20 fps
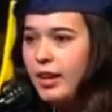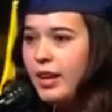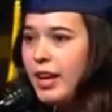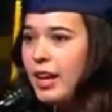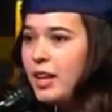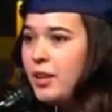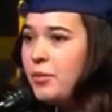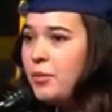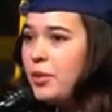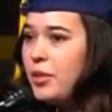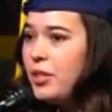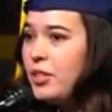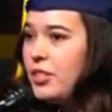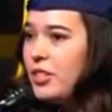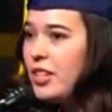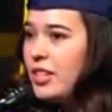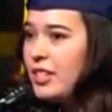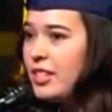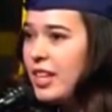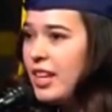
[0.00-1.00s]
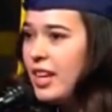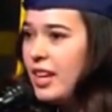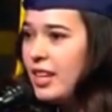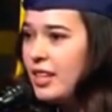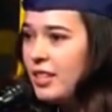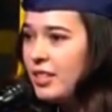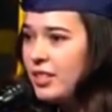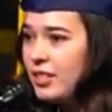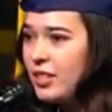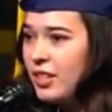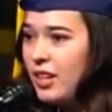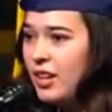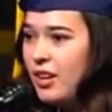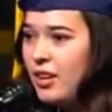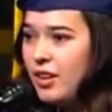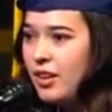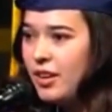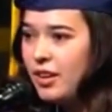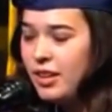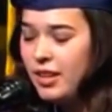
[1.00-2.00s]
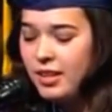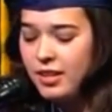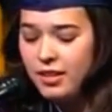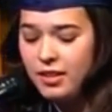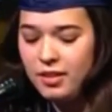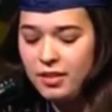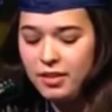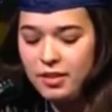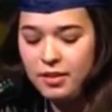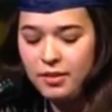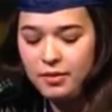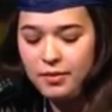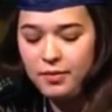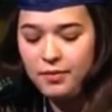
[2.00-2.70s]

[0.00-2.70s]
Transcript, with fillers: And we're just getting started.